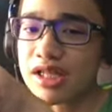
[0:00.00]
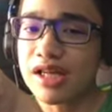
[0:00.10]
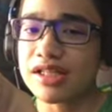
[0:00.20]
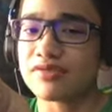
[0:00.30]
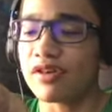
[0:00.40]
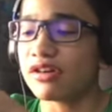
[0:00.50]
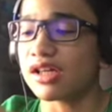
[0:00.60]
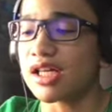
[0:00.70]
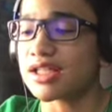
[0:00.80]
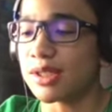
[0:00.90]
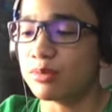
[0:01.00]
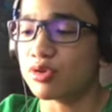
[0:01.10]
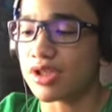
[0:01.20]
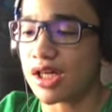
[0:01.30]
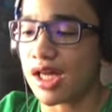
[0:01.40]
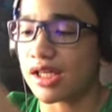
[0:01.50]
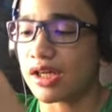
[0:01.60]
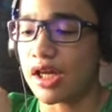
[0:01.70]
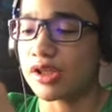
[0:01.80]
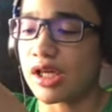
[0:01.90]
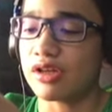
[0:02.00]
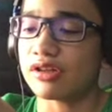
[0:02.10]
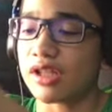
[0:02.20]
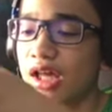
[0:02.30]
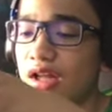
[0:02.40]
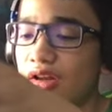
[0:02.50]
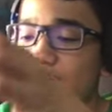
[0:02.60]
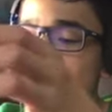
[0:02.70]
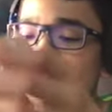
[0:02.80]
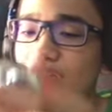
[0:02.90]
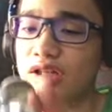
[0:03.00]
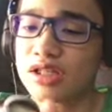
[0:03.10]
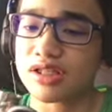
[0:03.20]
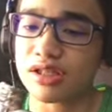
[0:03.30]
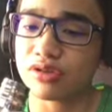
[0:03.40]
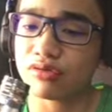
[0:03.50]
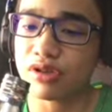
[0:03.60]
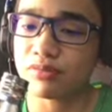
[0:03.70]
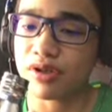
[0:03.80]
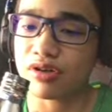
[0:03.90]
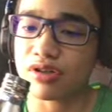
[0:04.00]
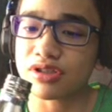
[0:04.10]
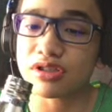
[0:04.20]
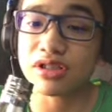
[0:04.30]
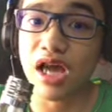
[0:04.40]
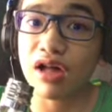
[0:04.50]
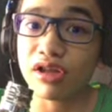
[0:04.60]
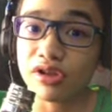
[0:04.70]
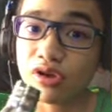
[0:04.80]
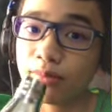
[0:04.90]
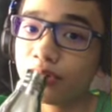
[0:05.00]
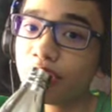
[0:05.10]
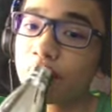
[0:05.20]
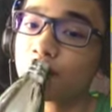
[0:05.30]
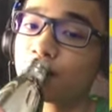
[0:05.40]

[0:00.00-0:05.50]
like this very classic music. I cannot listen to it because I'll get copyright.